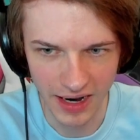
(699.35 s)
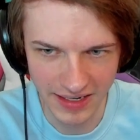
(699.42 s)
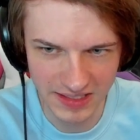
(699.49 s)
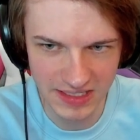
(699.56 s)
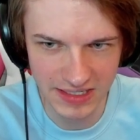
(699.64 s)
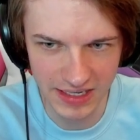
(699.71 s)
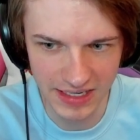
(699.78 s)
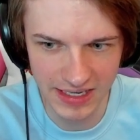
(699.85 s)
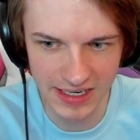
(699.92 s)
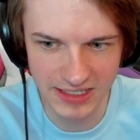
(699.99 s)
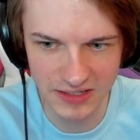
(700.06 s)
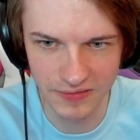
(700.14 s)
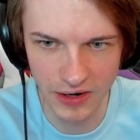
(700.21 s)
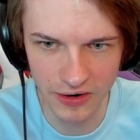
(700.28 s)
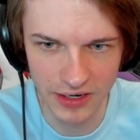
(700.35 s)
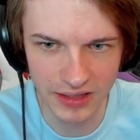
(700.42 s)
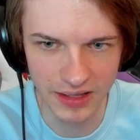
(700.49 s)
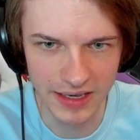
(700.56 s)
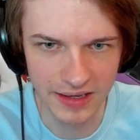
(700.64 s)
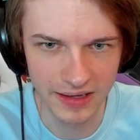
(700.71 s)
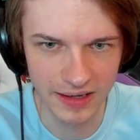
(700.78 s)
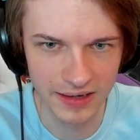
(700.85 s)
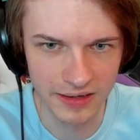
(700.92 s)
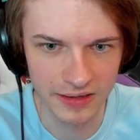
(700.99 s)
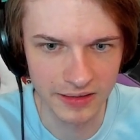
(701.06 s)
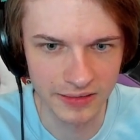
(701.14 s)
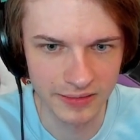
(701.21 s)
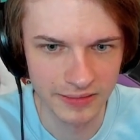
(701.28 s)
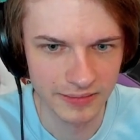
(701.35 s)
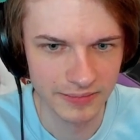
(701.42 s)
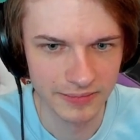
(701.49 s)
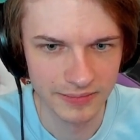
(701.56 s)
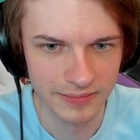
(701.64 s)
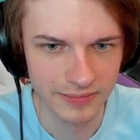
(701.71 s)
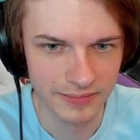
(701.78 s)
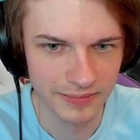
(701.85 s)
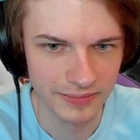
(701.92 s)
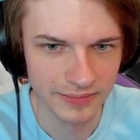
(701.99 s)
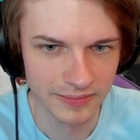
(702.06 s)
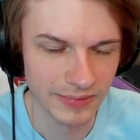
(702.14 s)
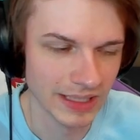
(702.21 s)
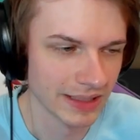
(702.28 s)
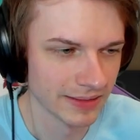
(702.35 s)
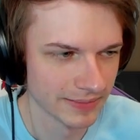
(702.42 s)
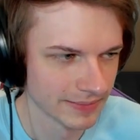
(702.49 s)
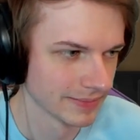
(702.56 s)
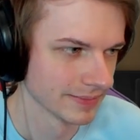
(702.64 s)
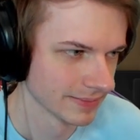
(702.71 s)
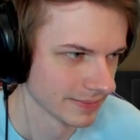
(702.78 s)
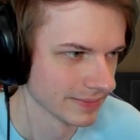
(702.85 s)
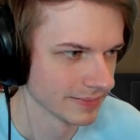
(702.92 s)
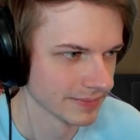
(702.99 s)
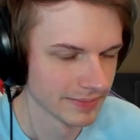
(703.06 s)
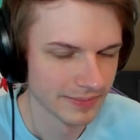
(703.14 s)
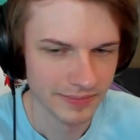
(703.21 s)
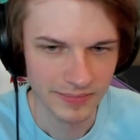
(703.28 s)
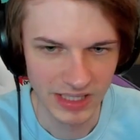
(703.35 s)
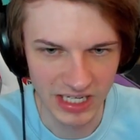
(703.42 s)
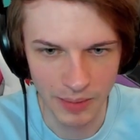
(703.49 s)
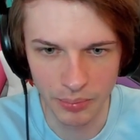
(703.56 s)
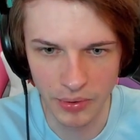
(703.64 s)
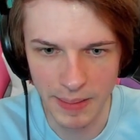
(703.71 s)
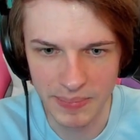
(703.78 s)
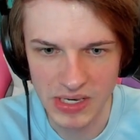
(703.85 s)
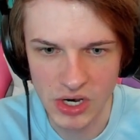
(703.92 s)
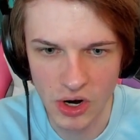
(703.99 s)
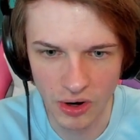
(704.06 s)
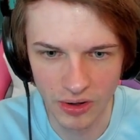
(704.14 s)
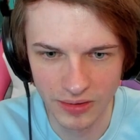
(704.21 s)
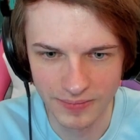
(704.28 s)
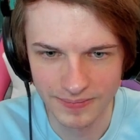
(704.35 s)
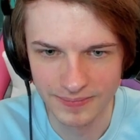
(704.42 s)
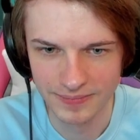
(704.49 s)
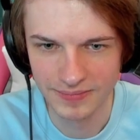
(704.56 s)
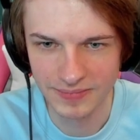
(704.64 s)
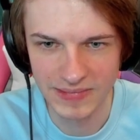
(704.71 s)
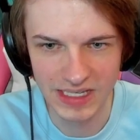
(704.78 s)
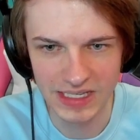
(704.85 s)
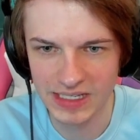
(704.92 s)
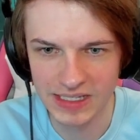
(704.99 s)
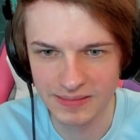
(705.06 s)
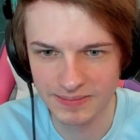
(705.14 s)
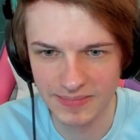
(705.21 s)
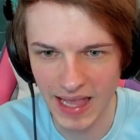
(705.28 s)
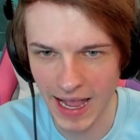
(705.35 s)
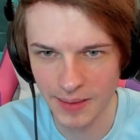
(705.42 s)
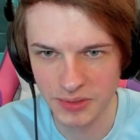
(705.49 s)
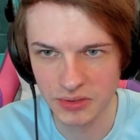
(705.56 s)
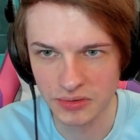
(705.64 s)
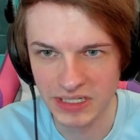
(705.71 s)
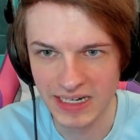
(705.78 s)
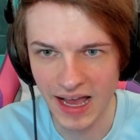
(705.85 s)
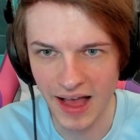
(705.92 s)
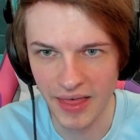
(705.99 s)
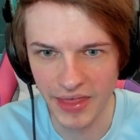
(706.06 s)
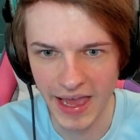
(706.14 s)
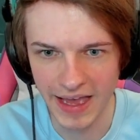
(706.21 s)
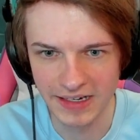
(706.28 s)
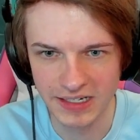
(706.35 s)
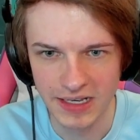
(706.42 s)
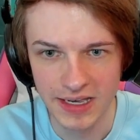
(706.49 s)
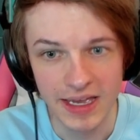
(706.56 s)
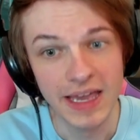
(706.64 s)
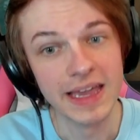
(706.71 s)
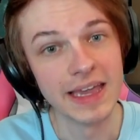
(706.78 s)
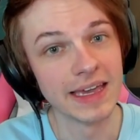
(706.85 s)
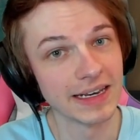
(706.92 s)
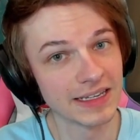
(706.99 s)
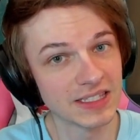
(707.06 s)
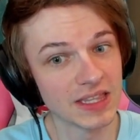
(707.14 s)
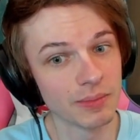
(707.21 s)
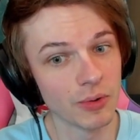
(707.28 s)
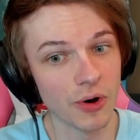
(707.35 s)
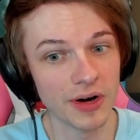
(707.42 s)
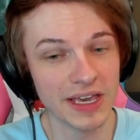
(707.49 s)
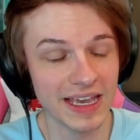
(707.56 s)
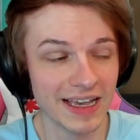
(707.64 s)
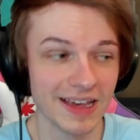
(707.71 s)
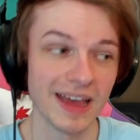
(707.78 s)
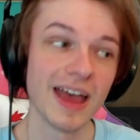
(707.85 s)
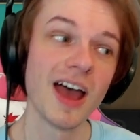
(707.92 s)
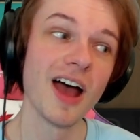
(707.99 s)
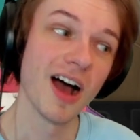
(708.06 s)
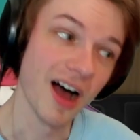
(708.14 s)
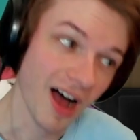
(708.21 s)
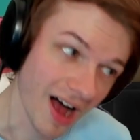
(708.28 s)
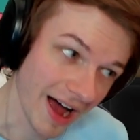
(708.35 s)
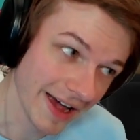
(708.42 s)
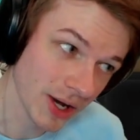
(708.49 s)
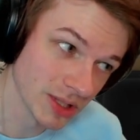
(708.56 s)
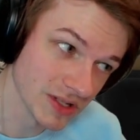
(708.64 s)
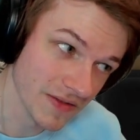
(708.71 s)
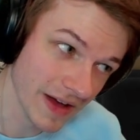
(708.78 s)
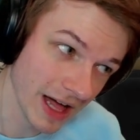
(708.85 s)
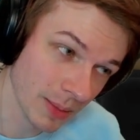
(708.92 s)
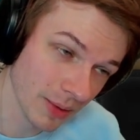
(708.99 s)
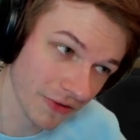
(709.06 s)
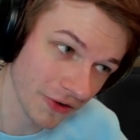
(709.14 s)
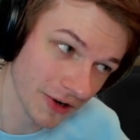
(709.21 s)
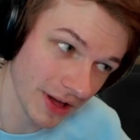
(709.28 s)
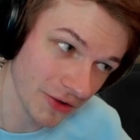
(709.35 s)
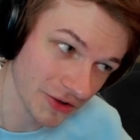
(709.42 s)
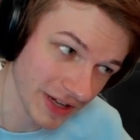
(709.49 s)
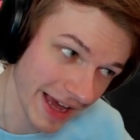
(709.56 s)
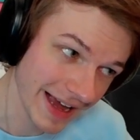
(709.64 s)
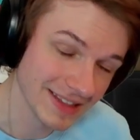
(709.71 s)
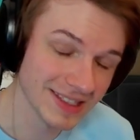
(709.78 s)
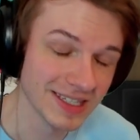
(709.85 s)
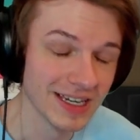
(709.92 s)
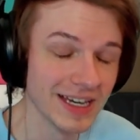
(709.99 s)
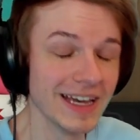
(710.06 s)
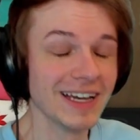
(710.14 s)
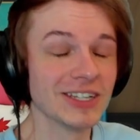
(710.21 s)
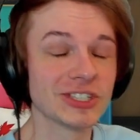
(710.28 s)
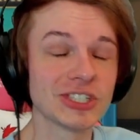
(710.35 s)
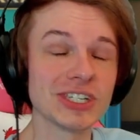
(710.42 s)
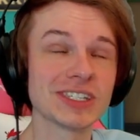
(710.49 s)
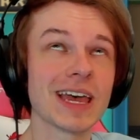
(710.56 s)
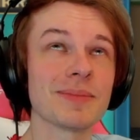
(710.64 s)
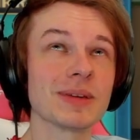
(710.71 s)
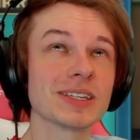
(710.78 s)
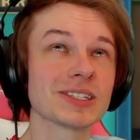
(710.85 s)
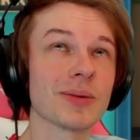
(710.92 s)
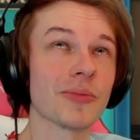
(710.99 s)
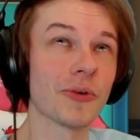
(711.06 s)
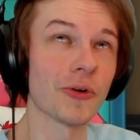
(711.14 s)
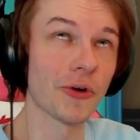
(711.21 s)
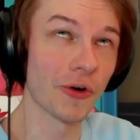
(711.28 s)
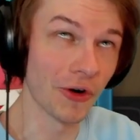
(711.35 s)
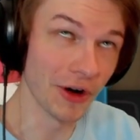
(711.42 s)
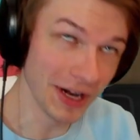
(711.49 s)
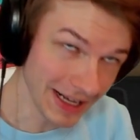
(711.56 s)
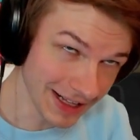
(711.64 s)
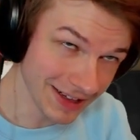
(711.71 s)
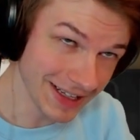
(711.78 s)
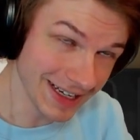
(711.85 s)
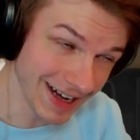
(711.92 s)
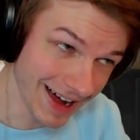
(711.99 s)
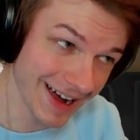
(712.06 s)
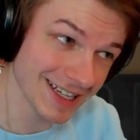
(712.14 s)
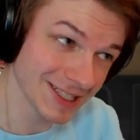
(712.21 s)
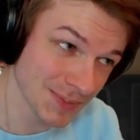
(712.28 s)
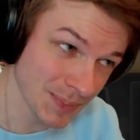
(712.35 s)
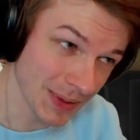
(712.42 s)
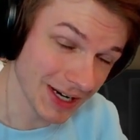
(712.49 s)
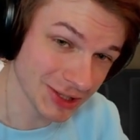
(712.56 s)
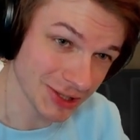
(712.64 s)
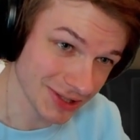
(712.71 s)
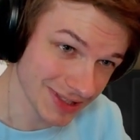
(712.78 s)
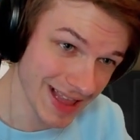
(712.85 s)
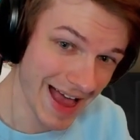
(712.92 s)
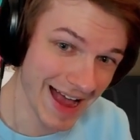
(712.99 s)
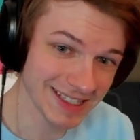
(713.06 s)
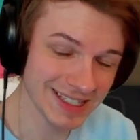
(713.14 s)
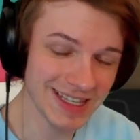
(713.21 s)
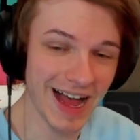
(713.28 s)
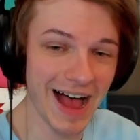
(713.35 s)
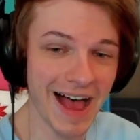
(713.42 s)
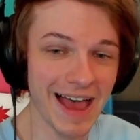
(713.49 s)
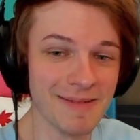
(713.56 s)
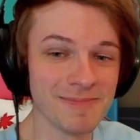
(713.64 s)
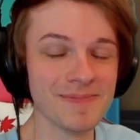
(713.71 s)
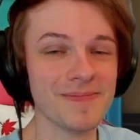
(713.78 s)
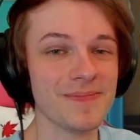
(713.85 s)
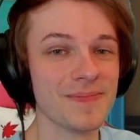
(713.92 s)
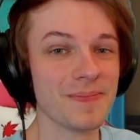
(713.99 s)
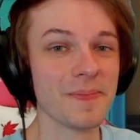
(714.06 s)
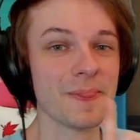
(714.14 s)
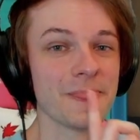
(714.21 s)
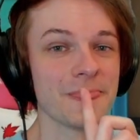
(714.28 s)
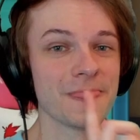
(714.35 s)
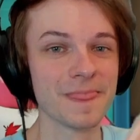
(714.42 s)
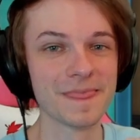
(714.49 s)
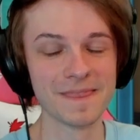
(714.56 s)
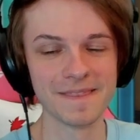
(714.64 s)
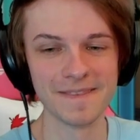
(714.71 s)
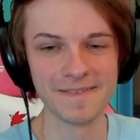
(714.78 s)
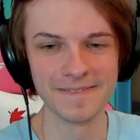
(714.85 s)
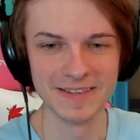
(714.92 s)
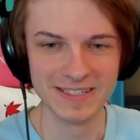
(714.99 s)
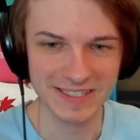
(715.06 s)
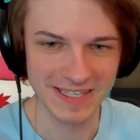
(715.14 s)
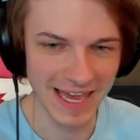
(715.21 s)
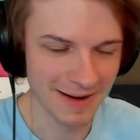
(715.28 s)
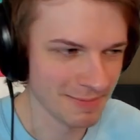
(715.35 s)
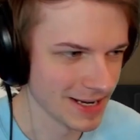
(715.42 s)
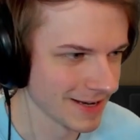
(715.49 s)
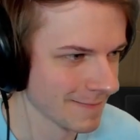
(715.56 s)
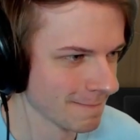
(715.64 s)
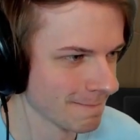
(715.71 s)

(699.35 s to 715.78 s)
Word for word: I see Nikki as a very, like, I don't know. Well, like a preppy girl. Nikki, absolutely not that. It is the morning. Aiko's available for another date. She sent me some really nice pictures last time. Send me.